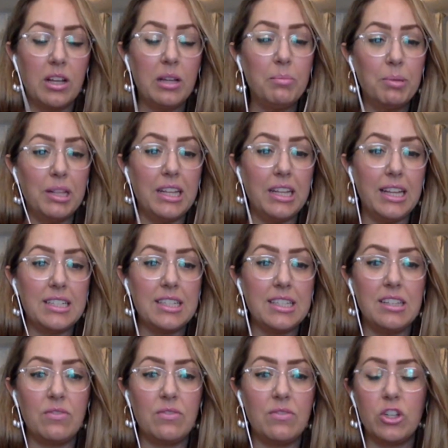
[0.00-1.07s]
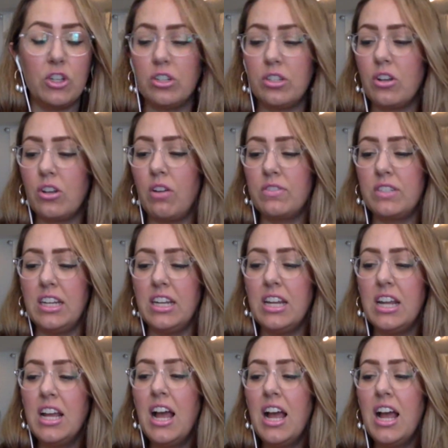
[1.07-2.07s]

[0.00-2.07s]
complete these visions often.